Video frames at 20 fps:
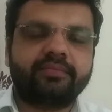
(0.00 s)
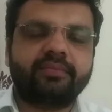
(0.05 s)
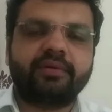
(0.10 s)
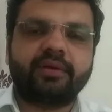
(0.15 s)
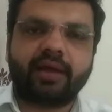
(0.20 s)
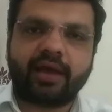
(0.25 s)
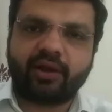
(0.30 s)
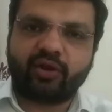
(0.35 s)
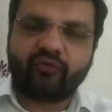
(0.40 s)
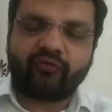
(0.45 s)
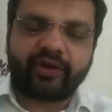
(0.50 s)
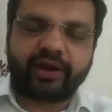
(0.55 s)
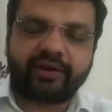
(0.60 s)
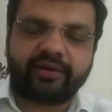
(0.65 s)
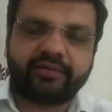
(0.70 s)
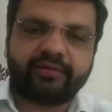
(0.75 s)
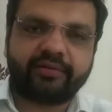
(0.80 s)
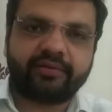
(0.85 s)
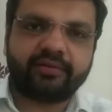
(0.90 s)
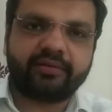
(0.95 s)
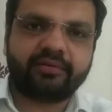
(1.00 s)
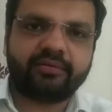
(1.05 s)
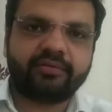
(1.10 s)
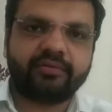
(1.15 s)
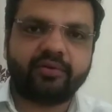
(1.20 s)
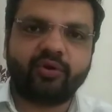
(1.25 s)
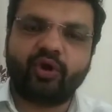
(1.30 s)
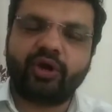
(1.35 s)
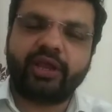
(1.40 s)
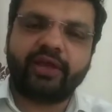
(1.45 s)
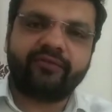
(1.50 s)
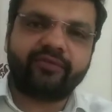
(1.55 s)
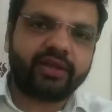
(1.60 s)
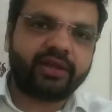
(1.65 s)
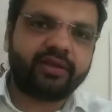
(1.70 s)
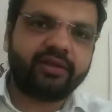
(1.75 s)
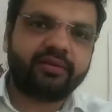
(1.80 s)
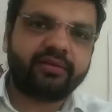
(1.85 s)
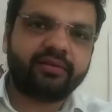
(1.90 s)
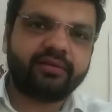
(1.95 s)
Hello friends, good
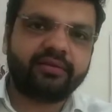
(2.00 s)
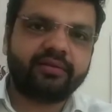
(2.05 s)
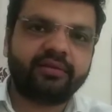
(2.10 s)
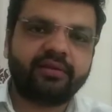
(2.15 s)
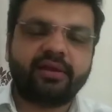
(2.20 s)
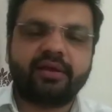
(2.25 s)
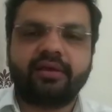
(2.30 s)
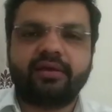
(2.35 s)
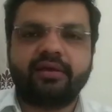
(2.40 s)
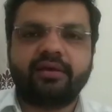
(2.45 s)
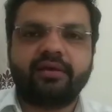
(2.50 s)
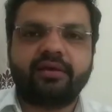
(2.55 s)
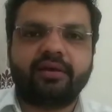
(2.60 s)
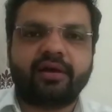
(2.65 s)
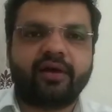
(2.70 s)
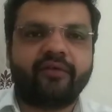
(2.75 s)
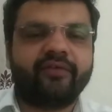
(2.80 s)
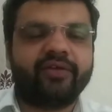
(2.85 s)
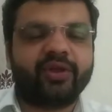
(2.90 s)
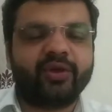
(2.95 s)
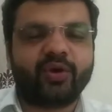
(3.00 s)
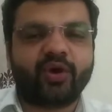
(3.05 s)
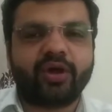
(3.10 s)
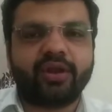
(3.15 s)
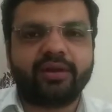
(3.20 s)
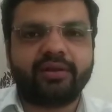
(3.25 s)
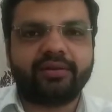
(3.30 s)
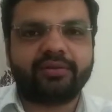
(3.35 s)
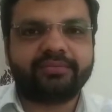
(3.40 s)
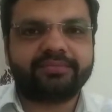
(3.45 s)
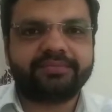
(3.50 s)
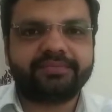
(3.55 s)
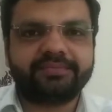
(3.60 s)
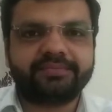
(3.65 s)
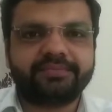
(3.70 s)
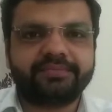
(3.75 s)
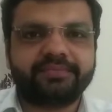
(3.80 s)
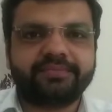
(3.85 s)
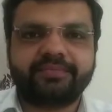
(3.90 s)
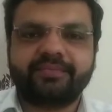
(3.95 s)
evening. How are you all?
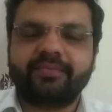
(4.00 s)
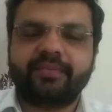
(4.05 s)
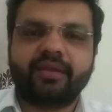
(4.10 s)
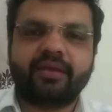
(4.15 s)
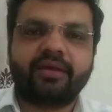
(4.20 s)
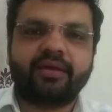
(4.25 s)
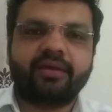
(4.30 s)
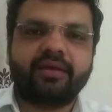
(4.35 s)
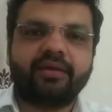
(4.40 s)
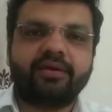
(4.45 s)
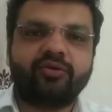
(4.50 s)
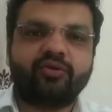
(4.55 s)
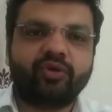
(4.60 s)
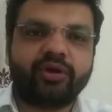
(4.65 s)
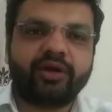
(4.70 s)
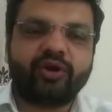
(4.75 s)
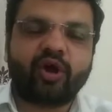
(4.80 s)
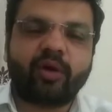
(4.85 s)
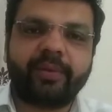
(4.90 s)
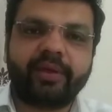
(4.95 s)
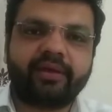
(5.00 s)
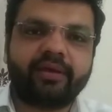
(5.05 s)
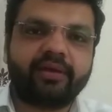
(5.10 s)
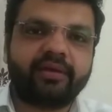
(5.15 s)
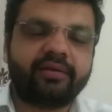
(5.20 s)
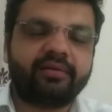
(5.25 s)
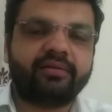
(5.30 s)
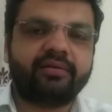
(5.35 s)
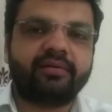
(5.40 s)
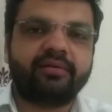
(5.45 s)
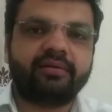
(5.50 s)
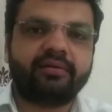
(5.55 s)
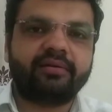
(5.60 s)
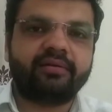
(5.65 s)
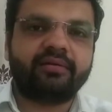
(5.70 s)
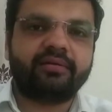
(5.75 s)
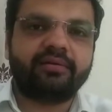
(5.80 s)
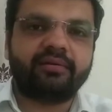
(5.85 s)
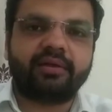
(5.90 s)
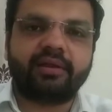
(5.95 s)
Today topic is
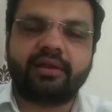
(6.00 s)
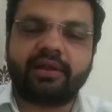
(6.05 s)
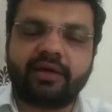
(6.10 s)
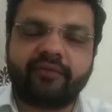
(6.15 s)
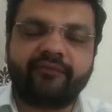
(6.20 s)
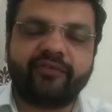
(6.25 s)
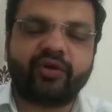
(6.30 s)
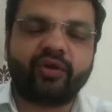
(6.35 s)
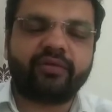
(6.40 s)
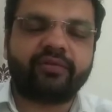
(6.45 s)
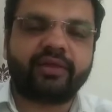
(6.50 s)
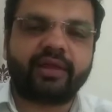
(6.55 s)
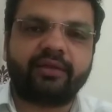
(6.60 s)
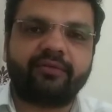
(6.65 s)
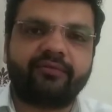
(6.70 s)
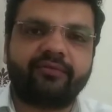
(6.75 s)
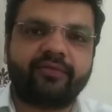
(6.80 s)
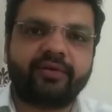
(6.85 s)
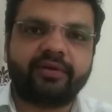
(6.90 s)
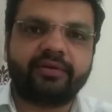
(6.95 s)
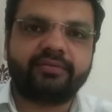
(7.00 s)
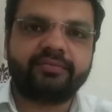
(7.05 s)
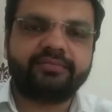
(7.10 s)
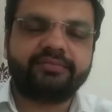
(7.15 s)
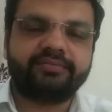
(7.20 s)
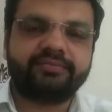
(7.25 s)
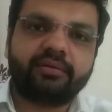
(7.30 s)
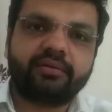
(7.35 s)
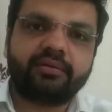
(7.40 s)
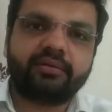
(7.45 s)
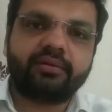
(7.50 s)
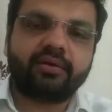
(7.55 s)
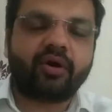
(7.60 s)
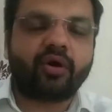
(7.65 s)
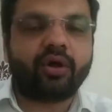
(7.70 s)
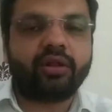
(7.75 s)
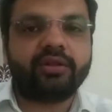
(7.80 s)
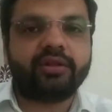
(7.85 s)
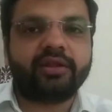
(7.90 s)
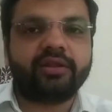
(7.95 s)
love yourself.
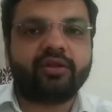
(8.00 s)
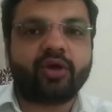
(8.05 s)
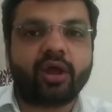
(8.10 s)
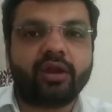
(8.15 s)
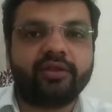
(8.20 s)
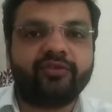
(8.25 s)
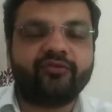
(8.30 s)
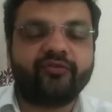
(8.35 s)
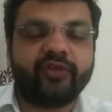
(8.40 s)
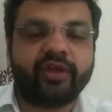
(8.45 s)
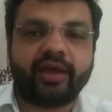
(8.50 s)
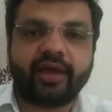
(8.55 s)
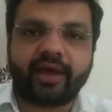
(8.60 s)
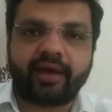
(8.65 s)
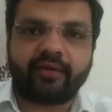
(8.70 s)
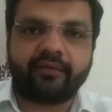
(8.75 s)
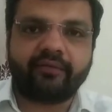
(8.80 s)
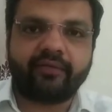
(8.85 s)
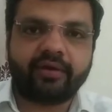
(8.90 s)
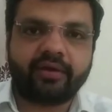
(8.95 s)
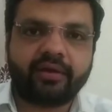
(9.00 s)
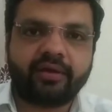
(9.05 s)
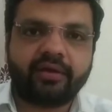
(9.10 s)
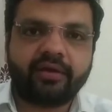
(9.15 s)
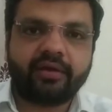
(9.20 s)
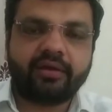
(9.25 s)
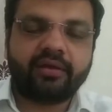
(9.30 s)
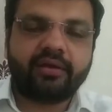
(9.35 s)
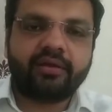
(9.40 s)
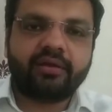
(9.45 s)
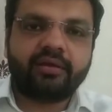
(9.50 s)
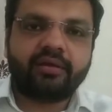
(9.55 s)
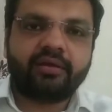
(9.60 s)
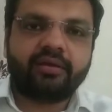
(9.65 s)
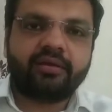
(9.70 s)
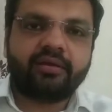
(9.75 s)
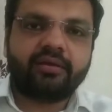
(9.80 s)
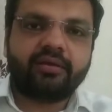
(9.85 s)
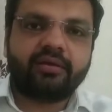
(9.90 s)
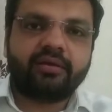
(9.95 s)
All the knowledge we have,
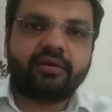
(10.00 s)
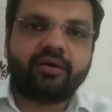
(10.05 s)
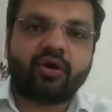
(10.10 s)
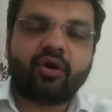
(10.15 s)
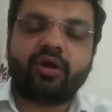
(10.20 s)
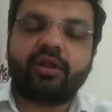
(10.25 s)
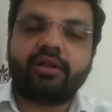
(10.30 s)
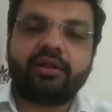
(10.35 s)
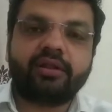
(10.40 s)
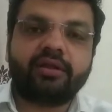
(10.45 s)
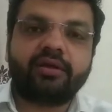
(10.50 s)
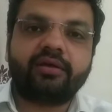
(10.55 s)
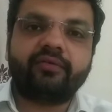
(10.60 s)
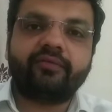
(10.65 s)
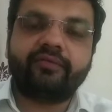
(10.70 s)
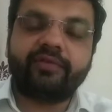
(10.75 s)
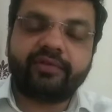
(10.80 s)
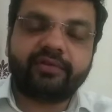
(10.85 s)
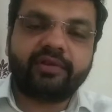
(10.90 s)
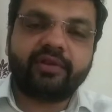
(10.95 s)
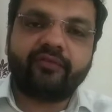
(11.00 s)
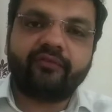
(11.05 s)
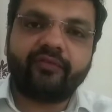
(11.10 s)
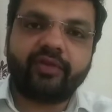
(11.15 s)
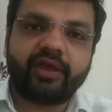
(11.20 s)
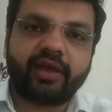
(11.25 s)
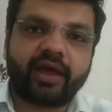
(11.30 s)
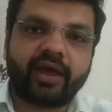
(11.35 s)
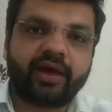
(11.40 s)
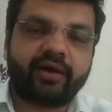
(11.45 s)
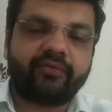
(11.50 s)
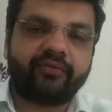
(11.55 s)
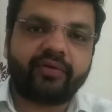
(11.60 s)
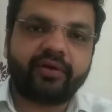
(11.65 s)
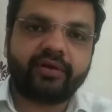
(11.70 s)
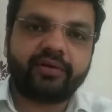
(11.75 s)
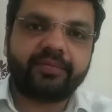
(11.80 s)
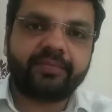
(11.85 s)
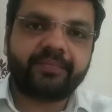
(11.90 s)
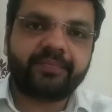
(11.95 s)
all the wisdom we have,
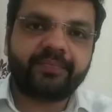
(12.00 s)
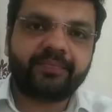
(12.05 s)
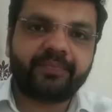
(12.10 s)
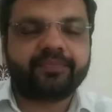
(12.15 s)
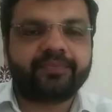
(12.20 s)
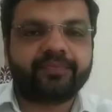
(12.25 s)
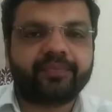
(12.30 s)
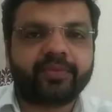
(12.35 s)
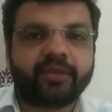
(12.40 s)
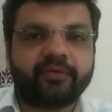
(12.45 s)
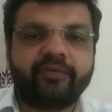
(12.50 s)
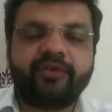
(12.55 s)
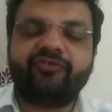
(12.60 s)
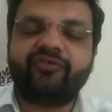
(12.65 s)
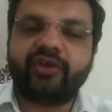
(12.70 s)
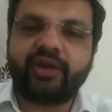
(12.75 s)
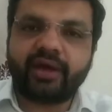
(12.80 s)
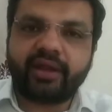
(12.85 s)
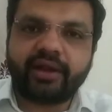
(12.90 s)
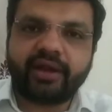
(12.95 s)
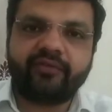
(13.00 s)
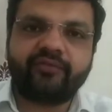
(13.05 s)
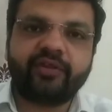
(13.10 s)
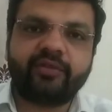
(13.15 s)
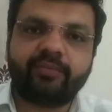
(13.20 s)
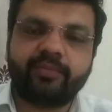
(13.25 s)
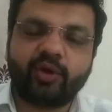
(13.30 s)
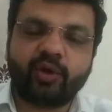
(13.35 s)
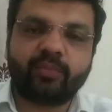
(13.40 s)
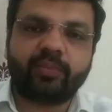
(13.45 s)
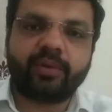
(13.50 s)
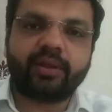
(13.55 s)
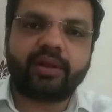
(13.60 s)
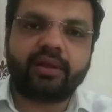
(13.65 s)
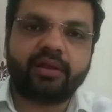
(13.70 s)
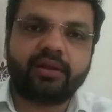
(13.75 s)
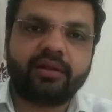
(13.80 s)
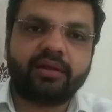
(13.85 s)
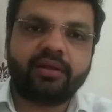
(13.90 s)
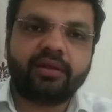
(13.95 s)
we share it with people
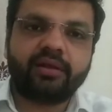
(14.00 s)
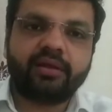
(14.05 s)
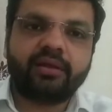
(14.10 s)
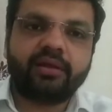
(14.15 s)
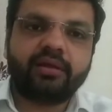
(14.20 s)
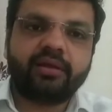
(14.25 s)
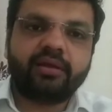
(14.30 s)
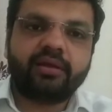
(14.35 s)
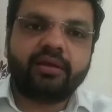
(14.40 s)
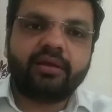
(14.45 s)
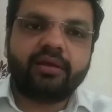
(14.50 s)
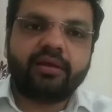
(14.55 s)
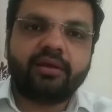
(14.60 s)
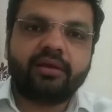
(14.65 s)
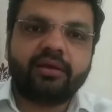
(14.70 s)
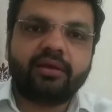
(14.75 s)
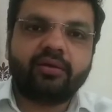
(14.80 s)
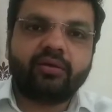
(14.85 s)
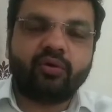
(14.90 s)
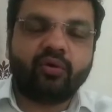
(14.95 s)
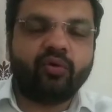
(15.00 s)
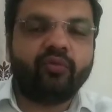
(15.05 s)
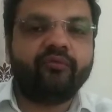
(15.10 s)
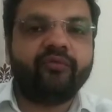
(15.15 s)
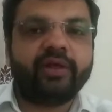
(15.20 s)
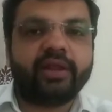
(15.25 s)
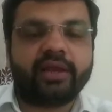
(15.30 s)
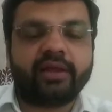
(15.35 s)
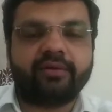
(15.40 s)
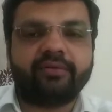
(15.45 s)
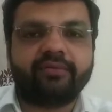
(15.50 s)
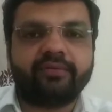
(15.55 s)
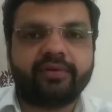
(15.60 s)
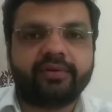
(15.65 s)
whom we love.